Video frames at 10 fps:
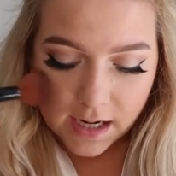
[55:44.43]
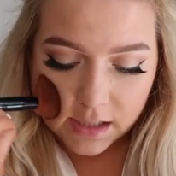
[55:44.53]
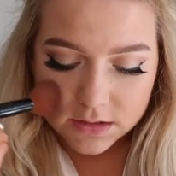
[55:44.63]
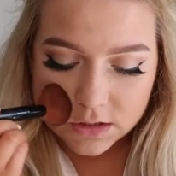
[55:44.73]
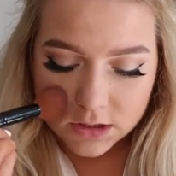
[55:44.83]

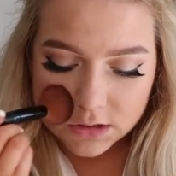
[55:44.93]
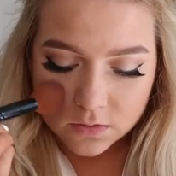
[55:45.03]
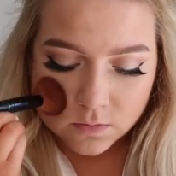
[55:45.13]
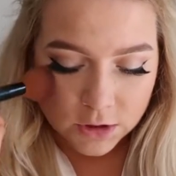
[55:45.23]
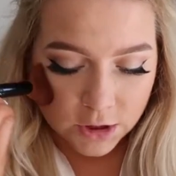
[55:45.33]

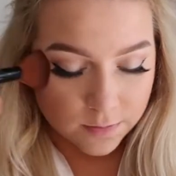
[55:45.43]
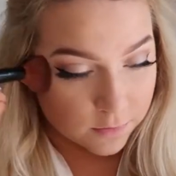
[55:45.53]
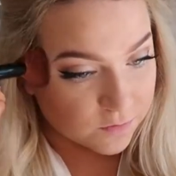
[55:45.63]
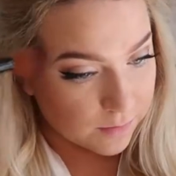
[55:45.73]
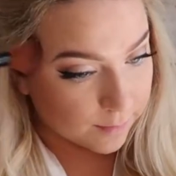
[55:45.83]
concerts? Which are your
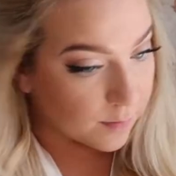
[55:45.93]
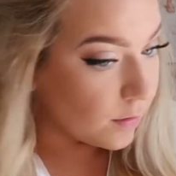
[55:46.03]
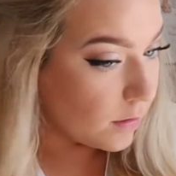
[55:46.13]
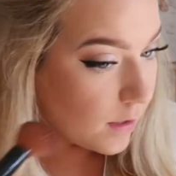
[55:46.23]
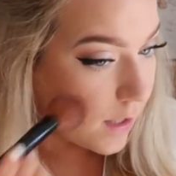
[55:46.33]
most
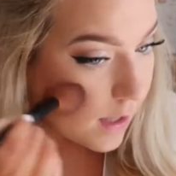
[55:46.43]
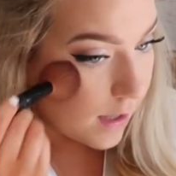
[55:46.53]
memorable?